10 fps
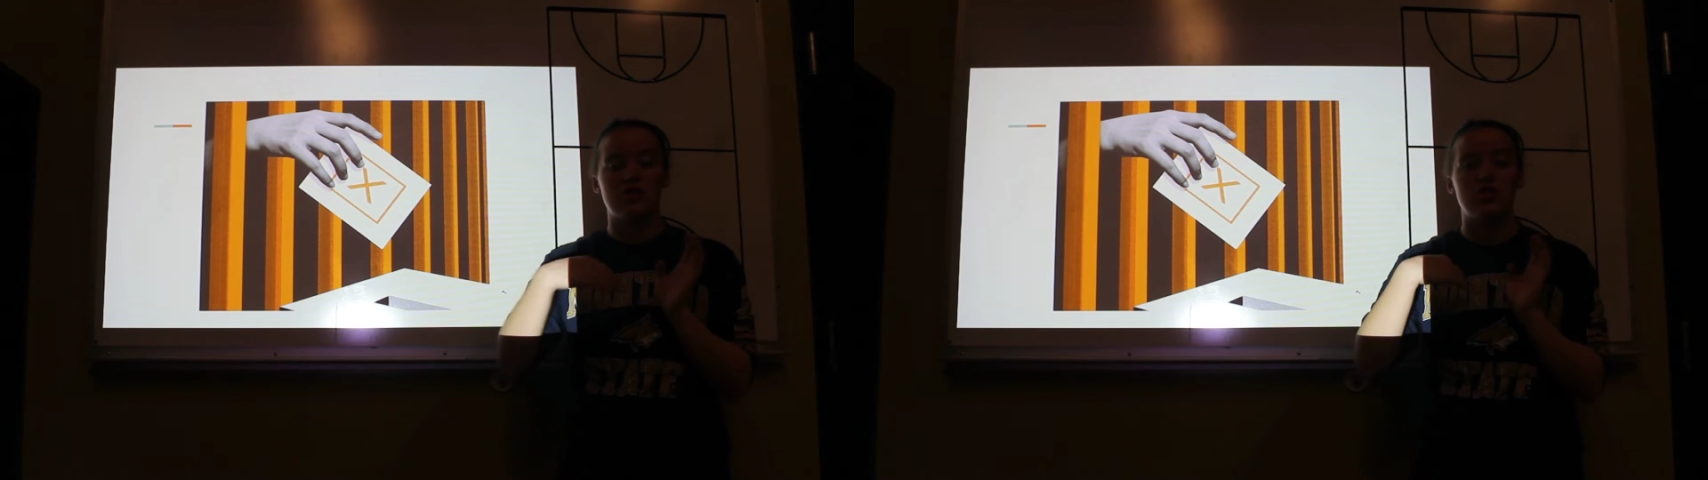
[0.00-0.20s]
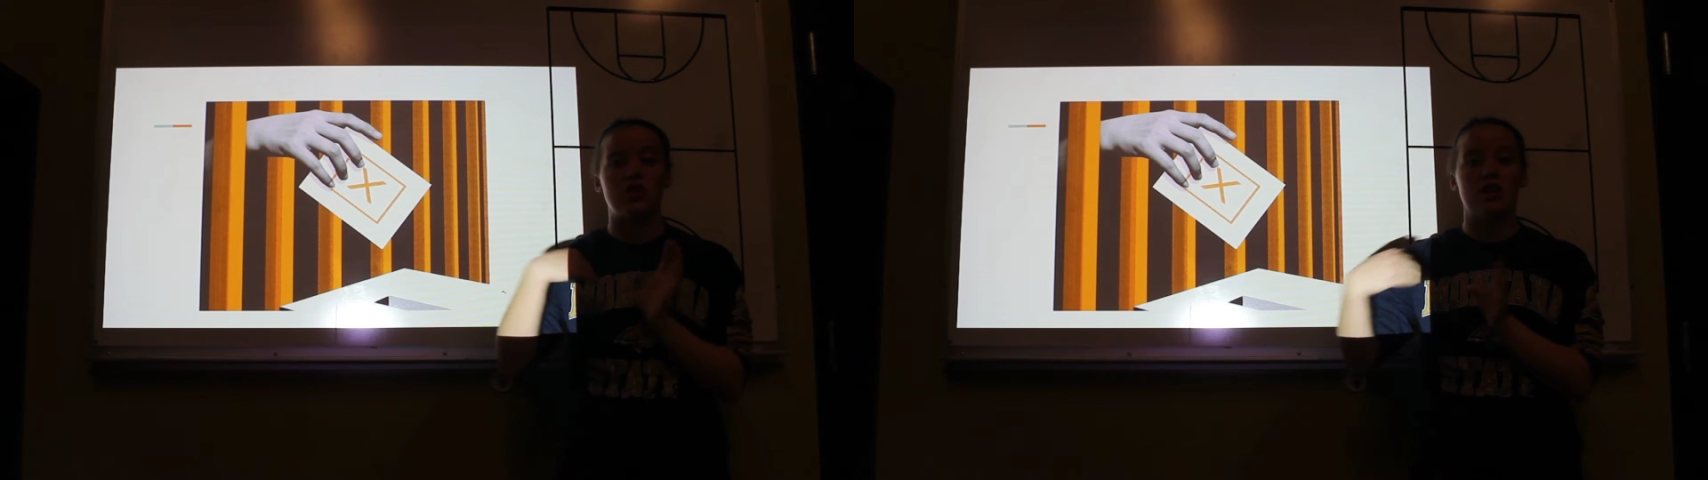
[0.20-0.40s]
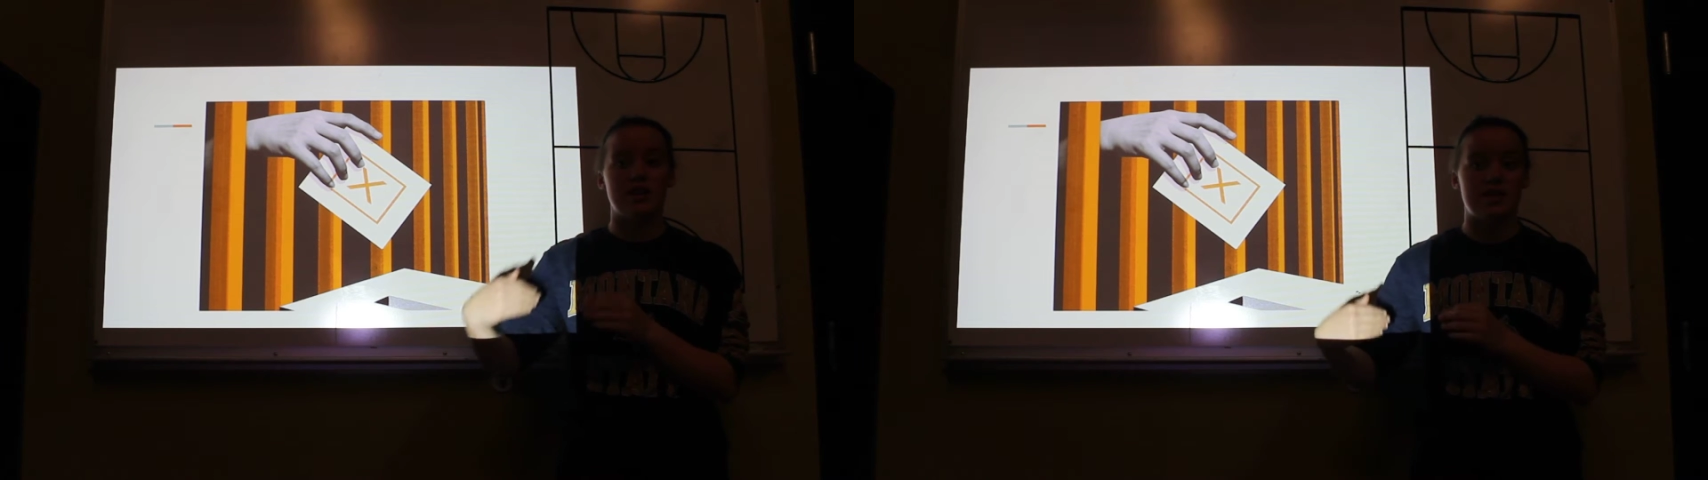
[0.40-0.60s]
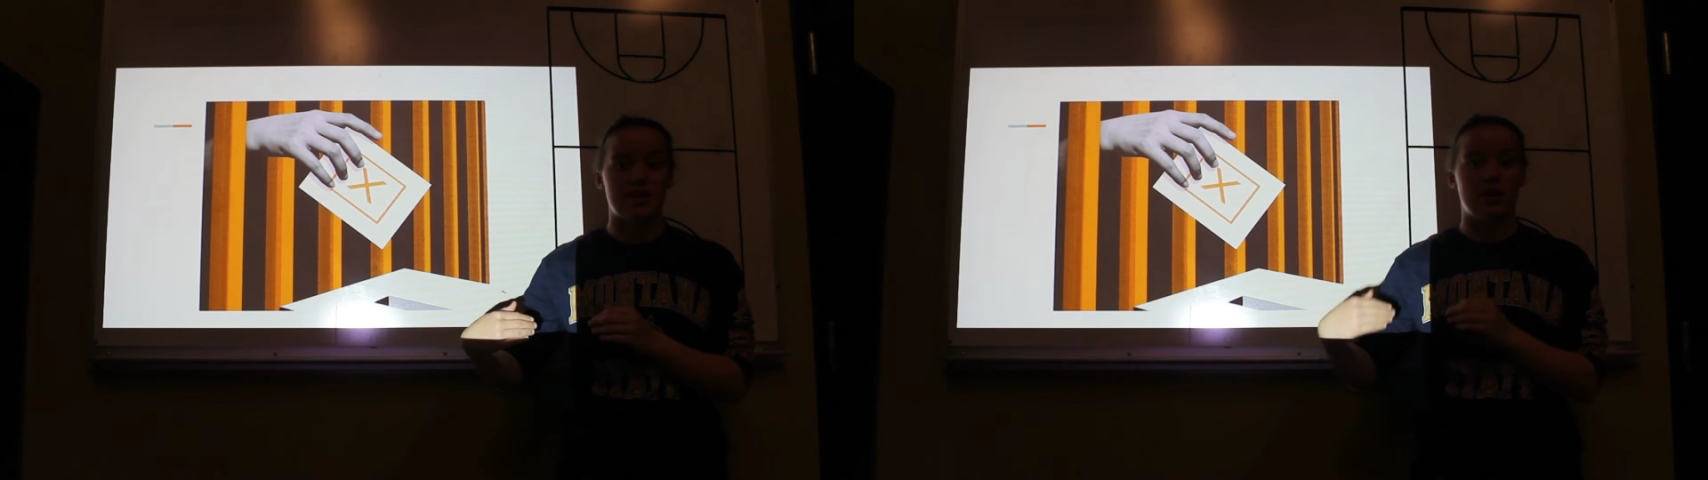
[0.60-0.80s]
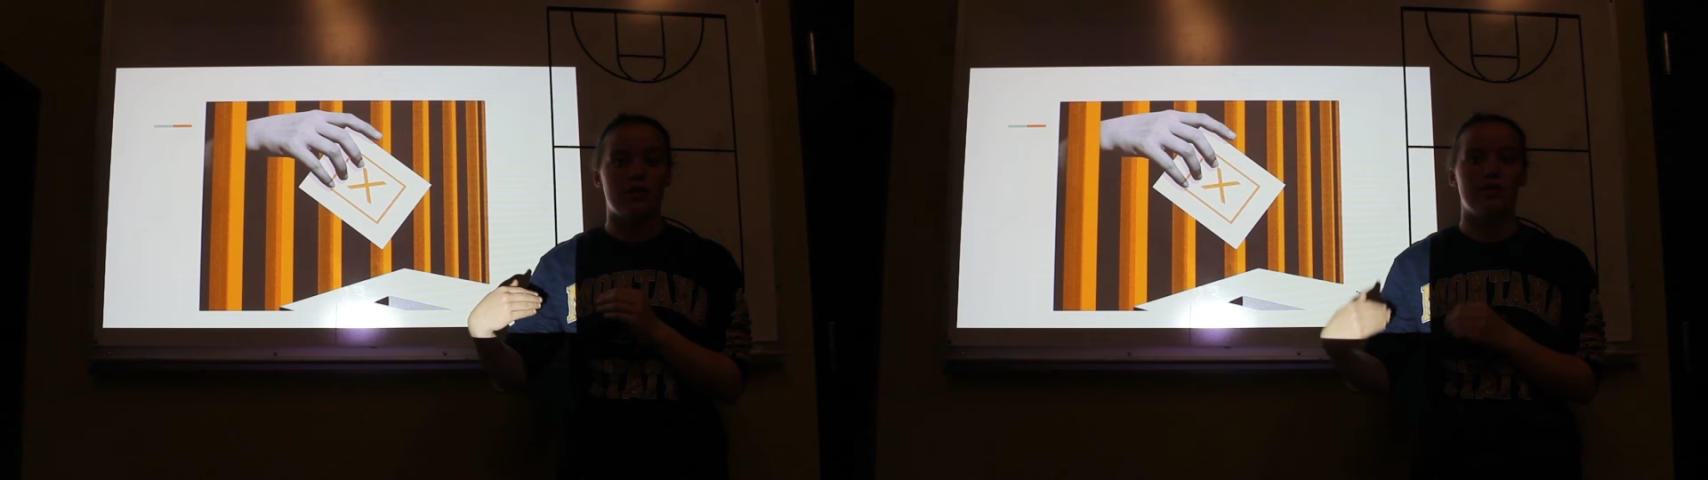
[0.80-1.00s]
majority of the
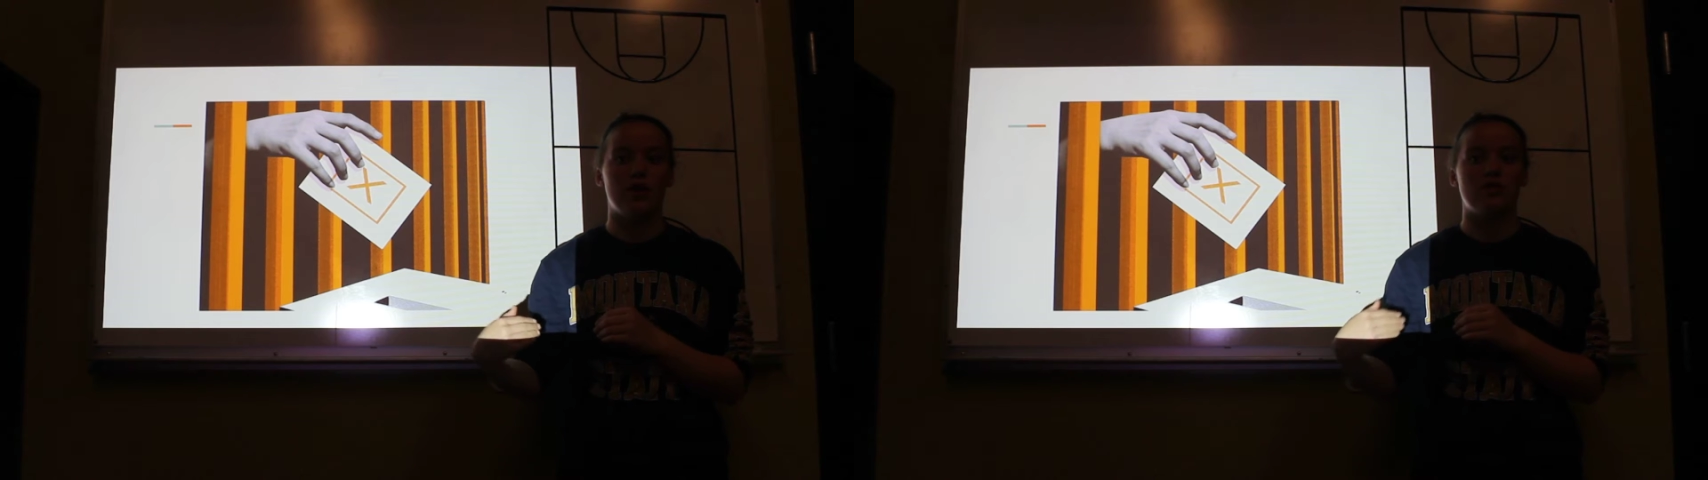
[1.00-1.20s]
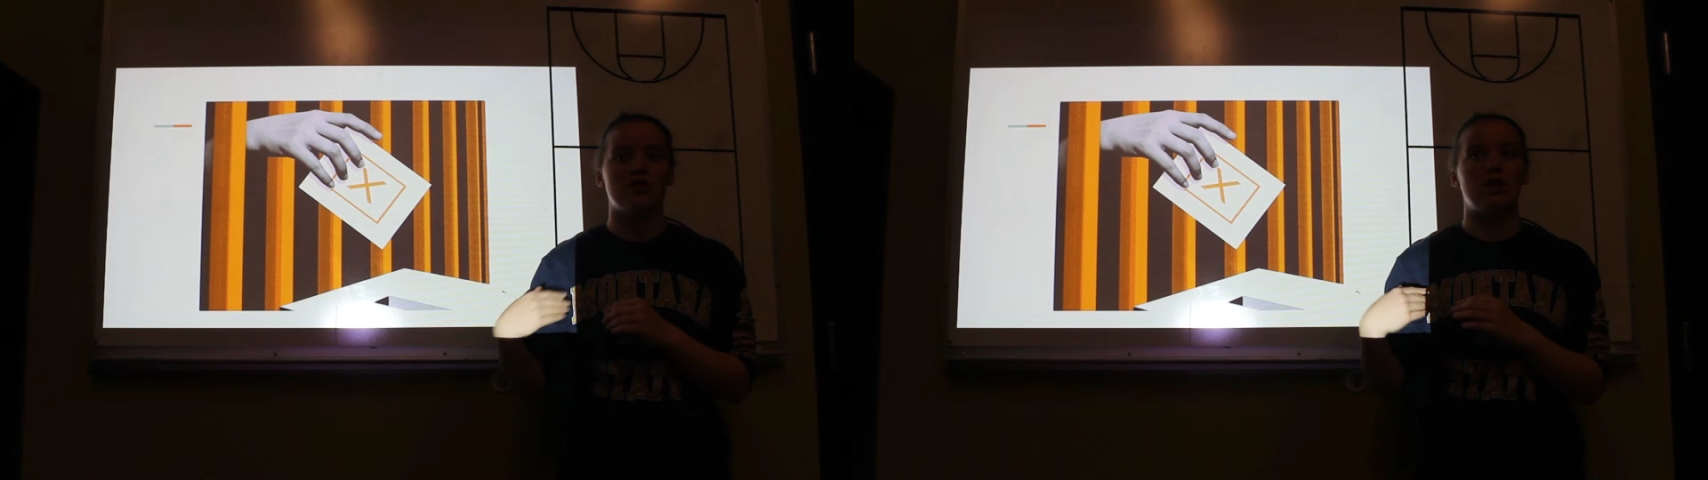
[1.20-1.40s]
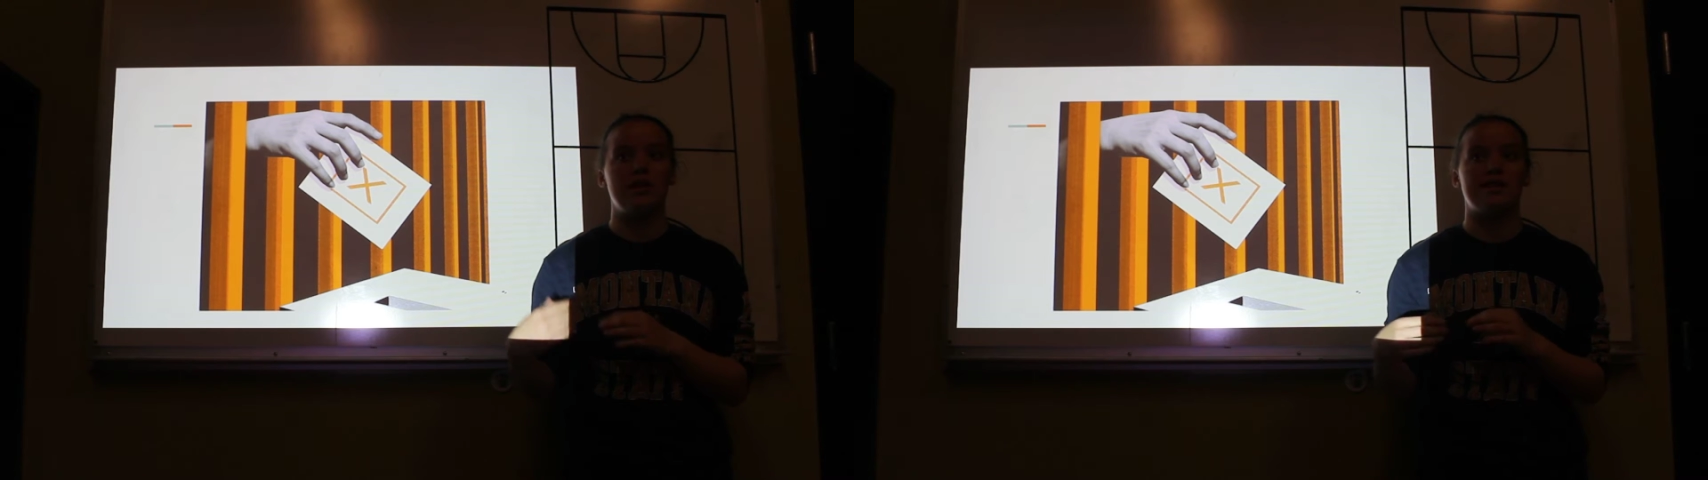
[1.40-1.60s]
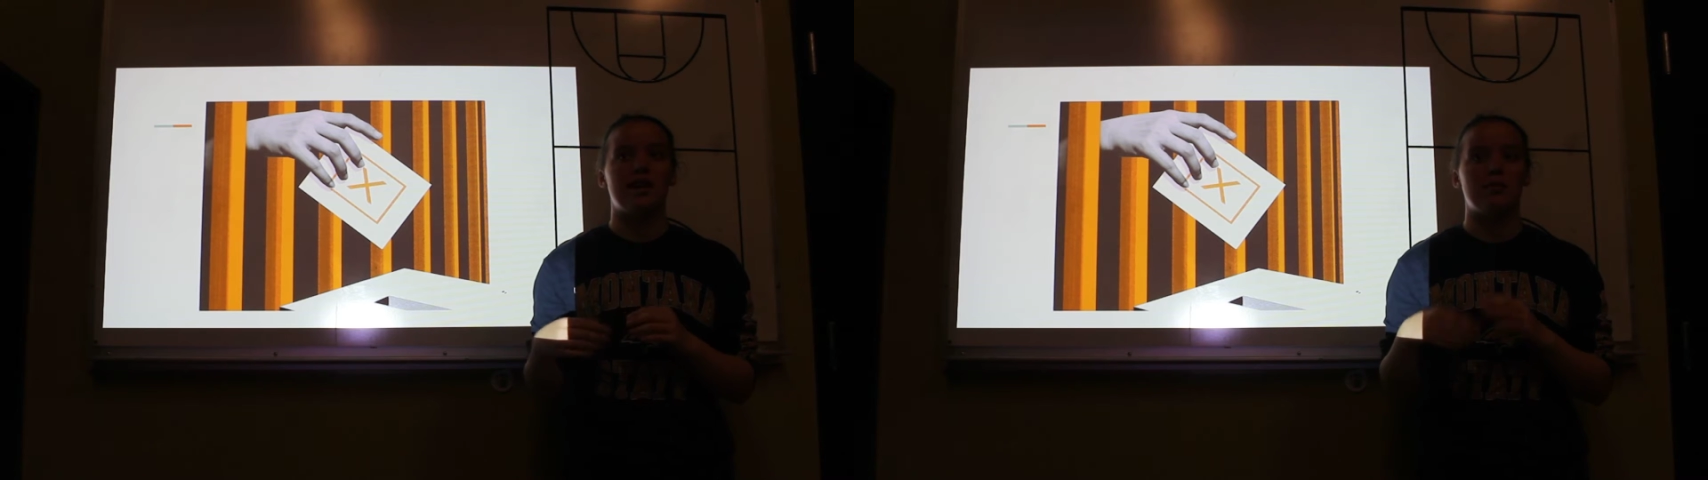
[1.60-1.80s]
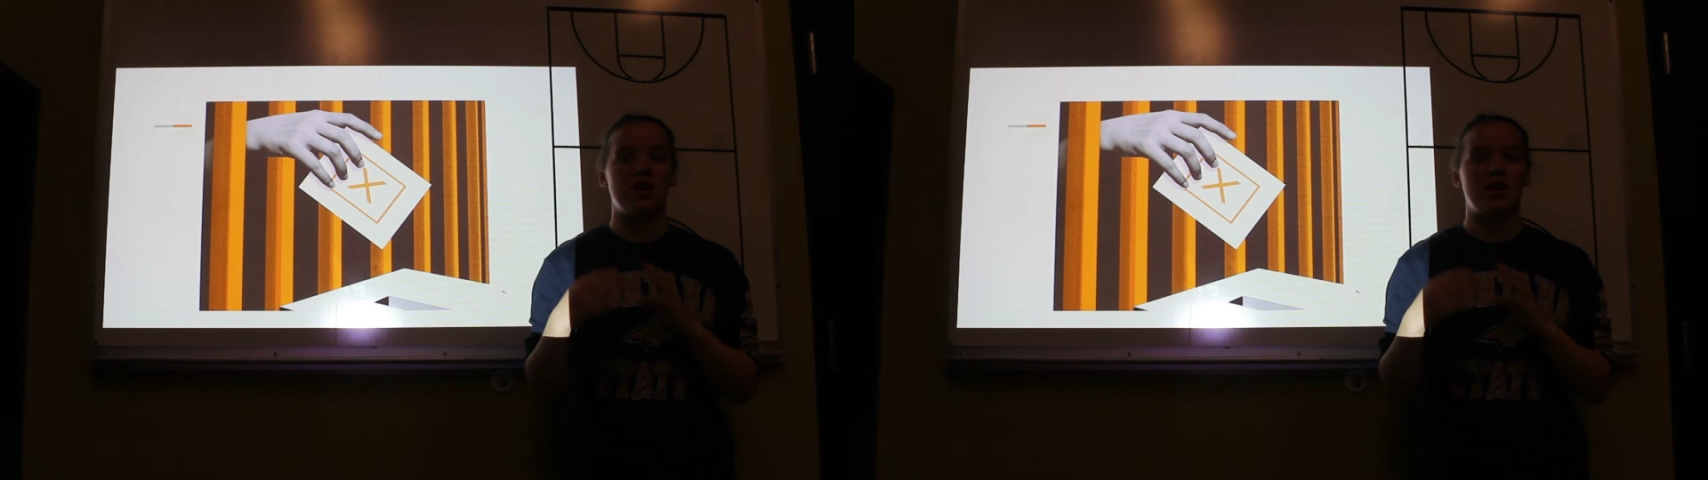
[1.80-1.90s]
South votes all the time